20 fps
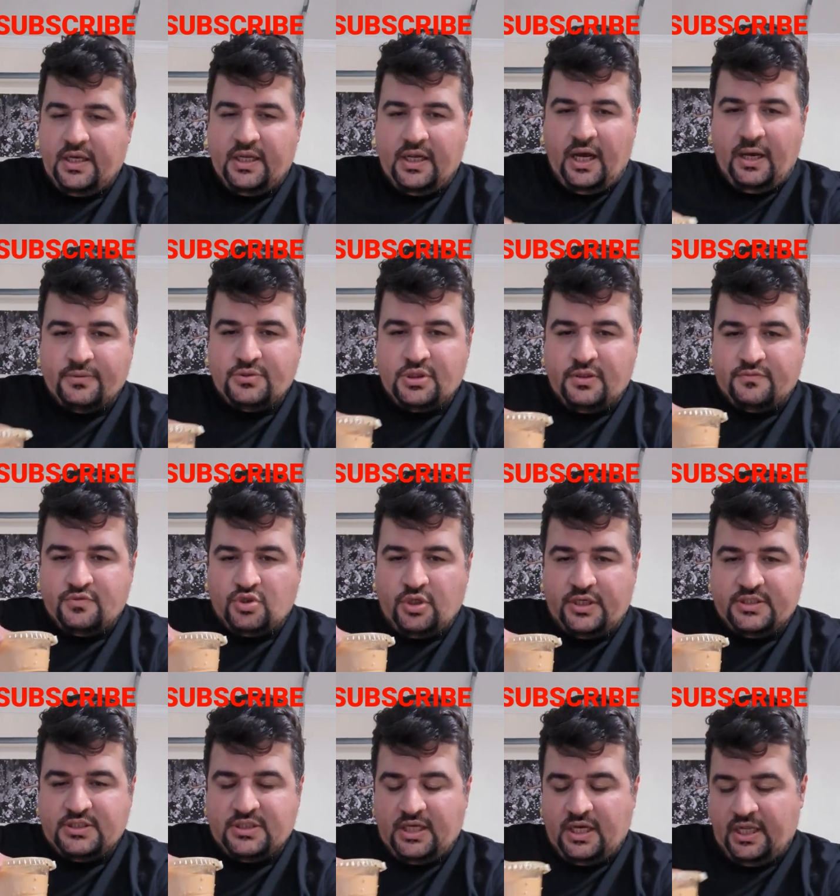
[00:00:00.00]
get an option of
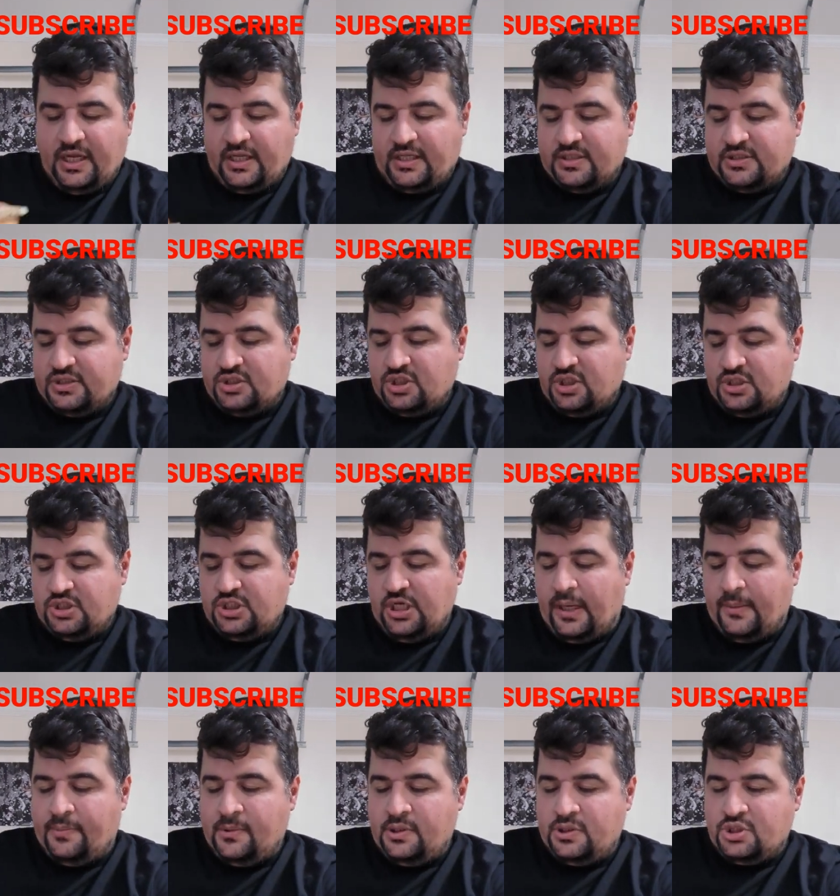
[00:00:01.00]
dressing. I like this
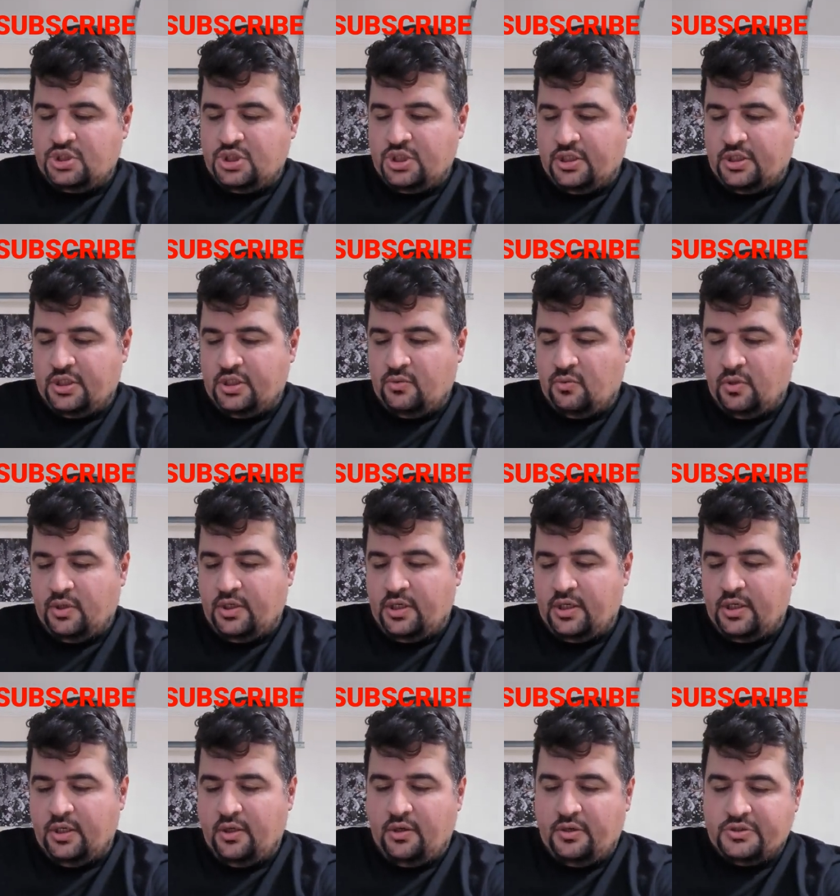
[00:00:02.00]
Japanese chili
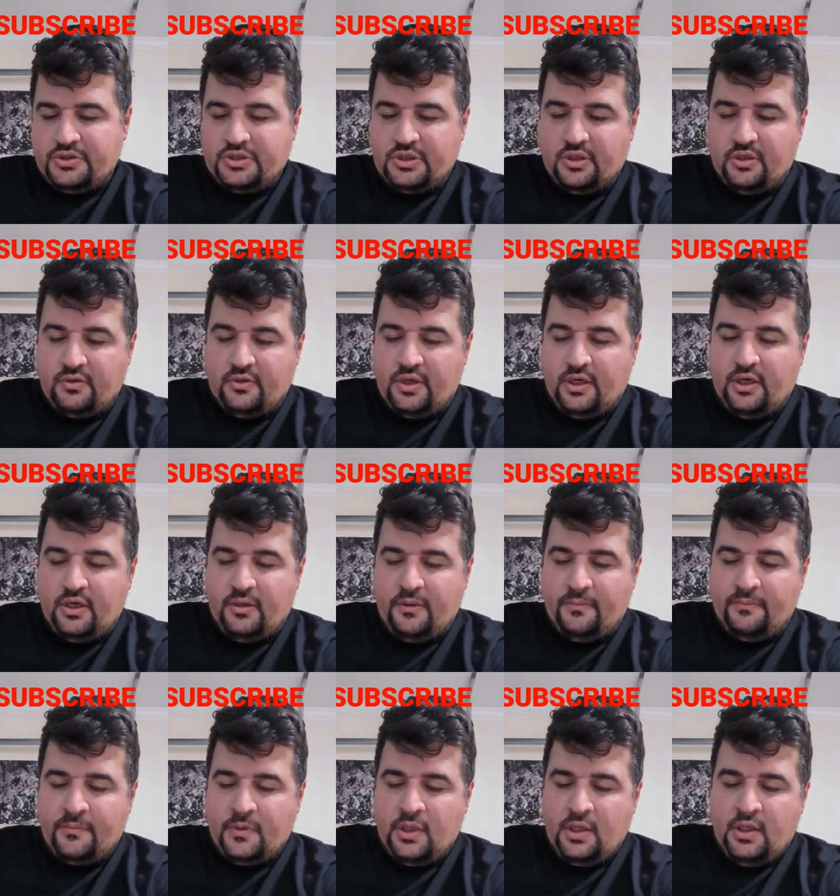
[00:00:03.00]
one, and
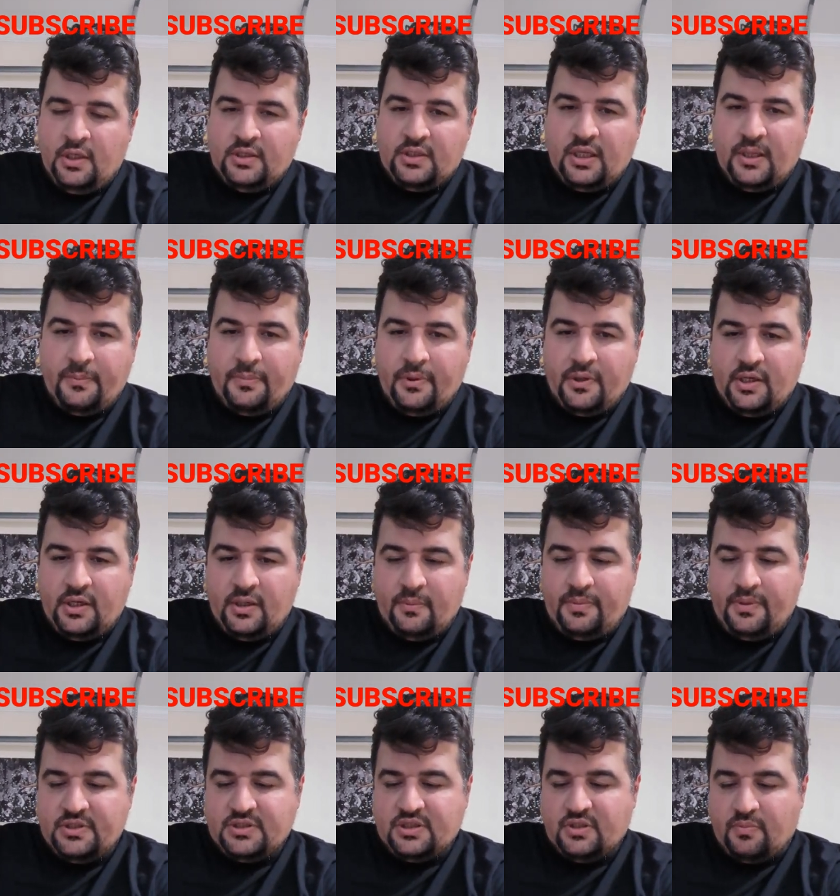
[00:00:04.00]
also they put in
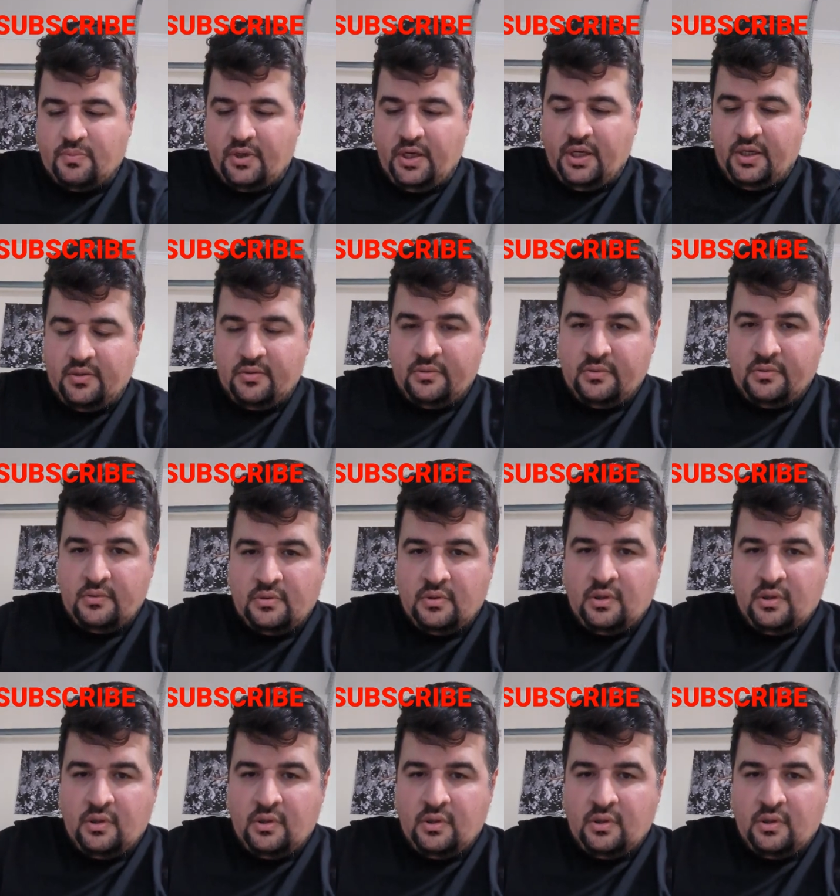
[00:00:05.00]
a piece of bread.